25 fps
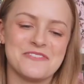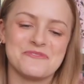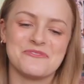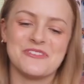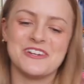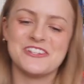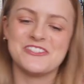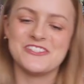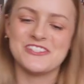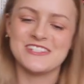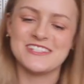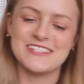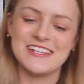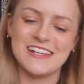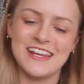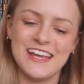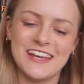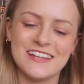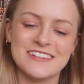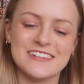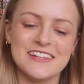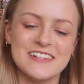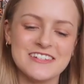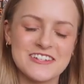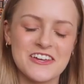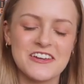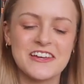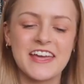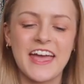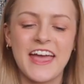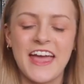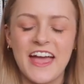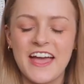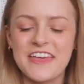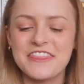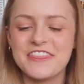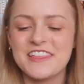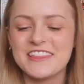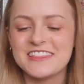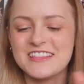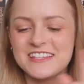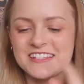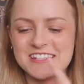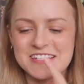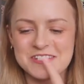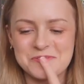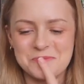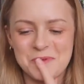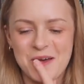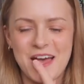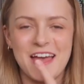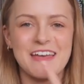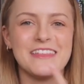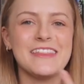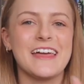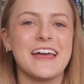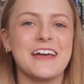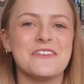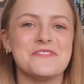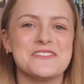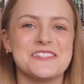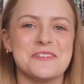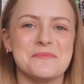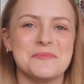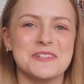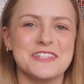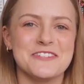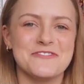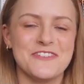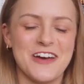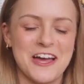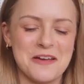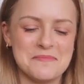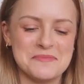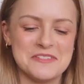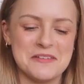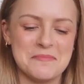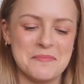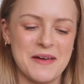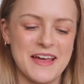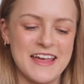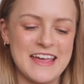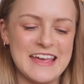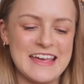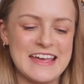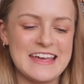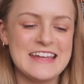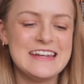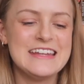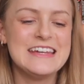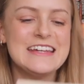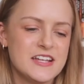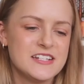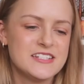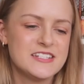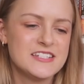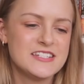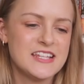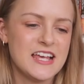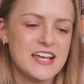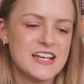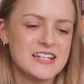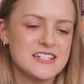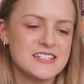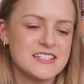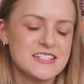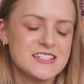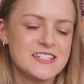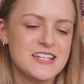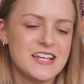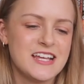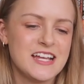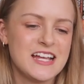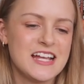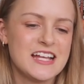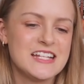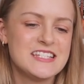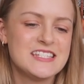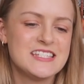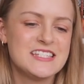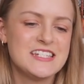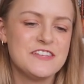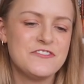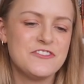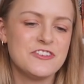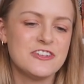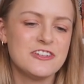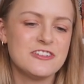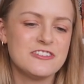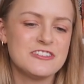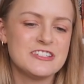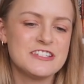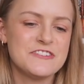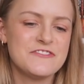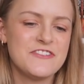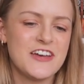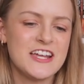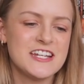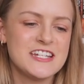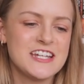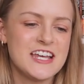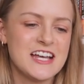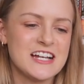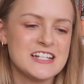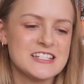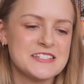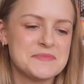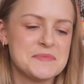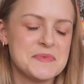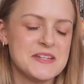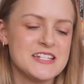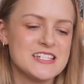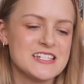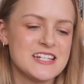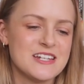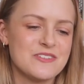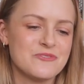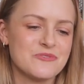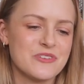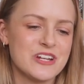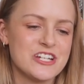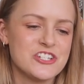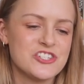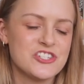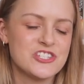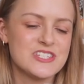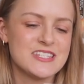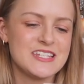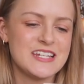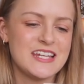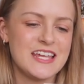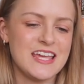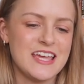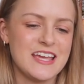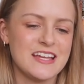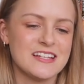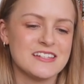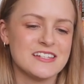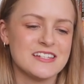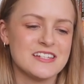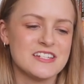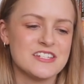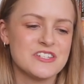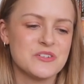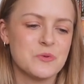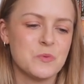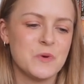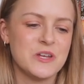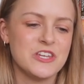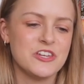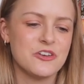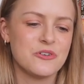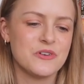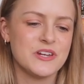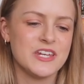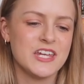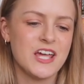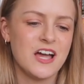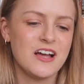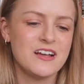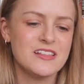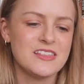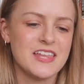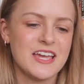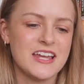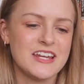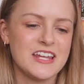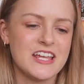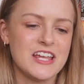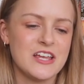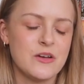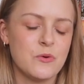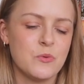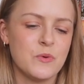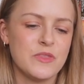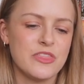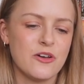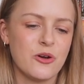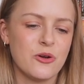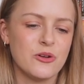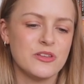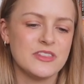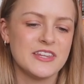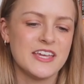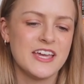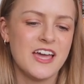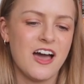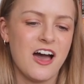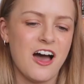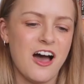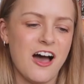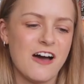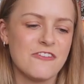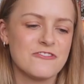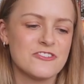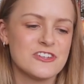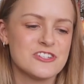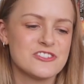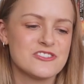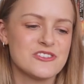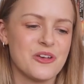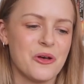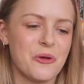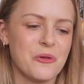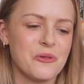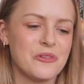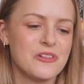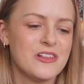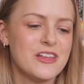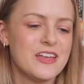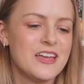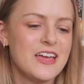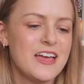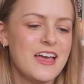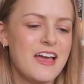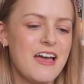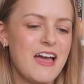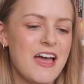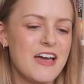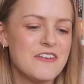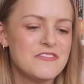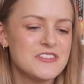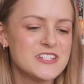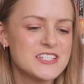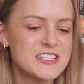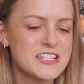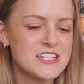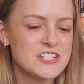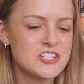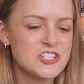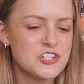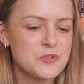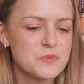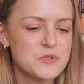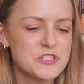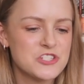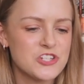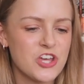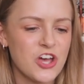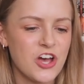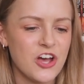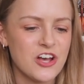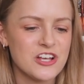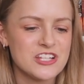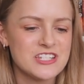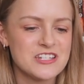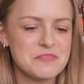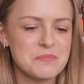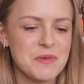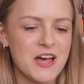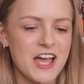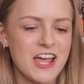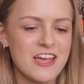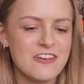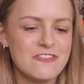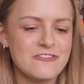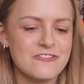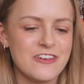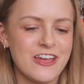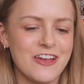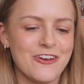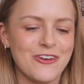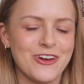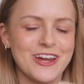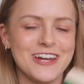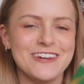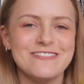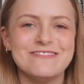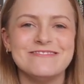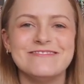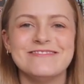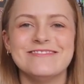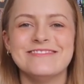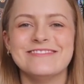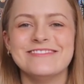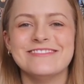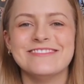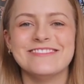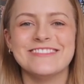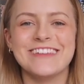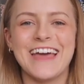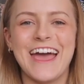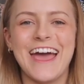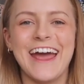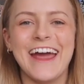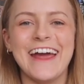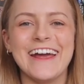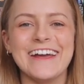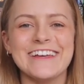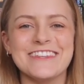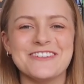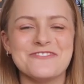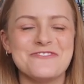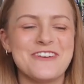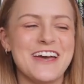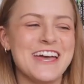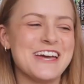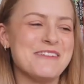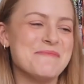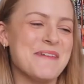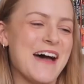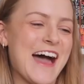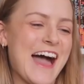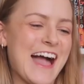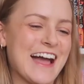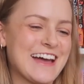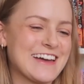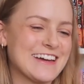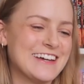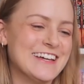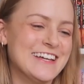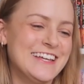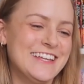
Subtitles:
in Regency England. Okay, I think this is why they have similar vibes in my head. It says, it's difficult to find a husband in Regency England when you're a young lady with only half a soul. Ever since she was cursed by a fairy, hey, the fae are back.